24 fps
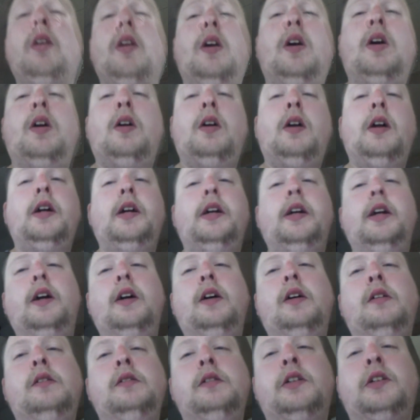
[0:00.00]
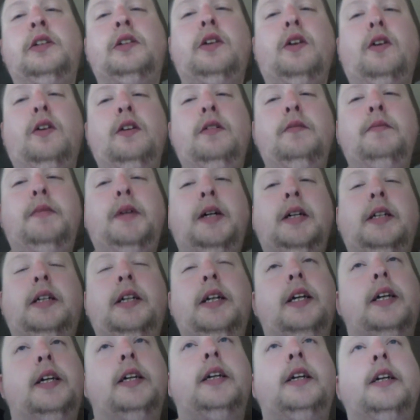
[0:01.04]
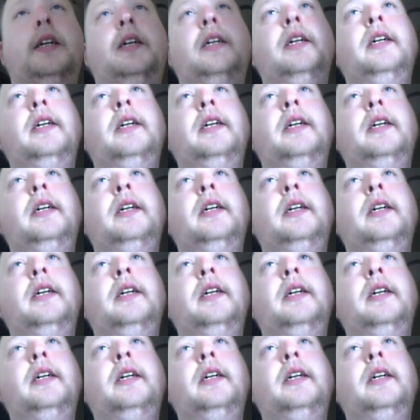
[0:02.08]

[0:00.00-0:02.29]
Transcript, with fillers: Alright, y'all, starting my day.